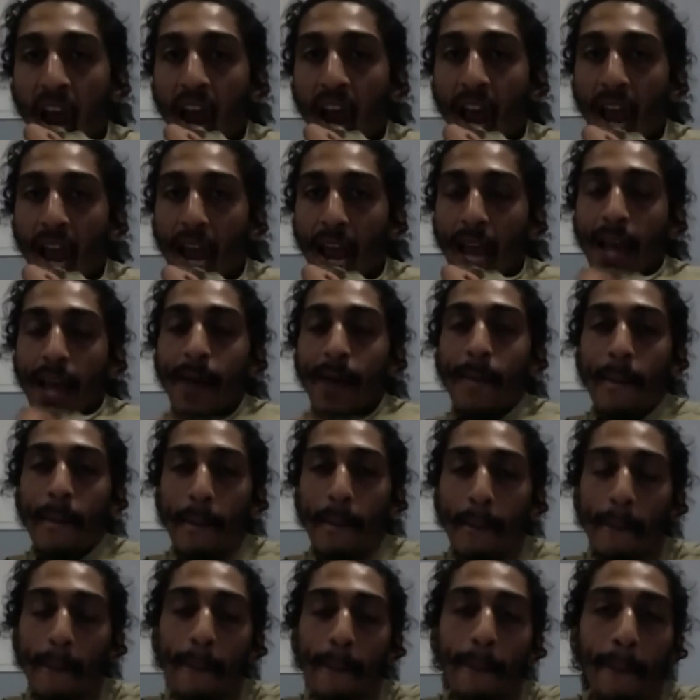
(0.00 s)
uh, oh.
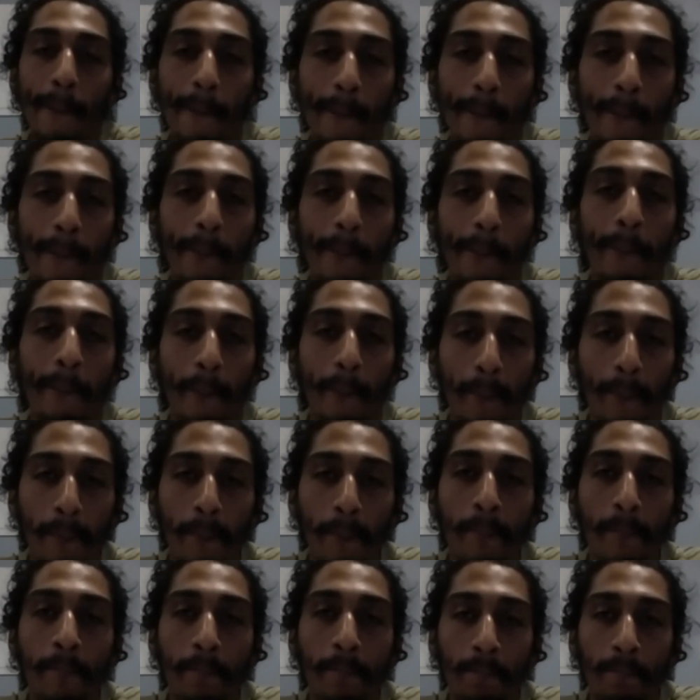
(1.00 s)
testosterone and
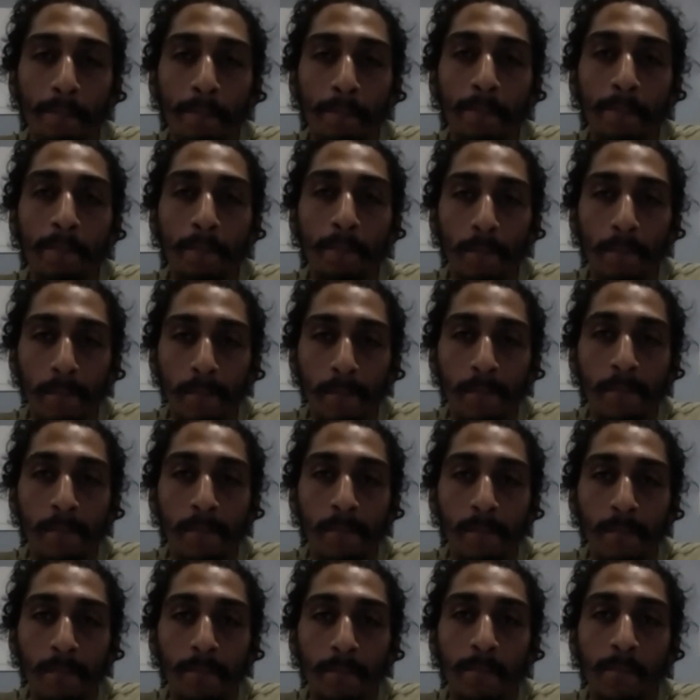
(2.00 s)
and things like
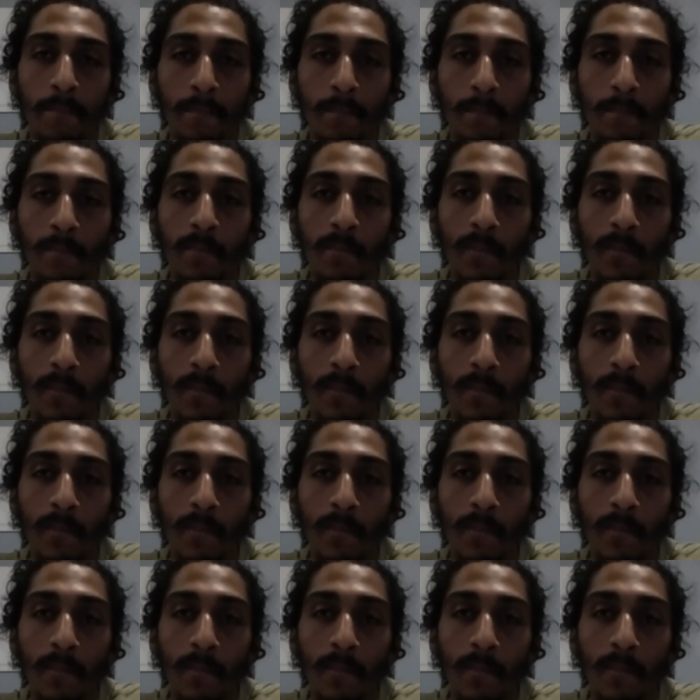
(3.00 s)
that. But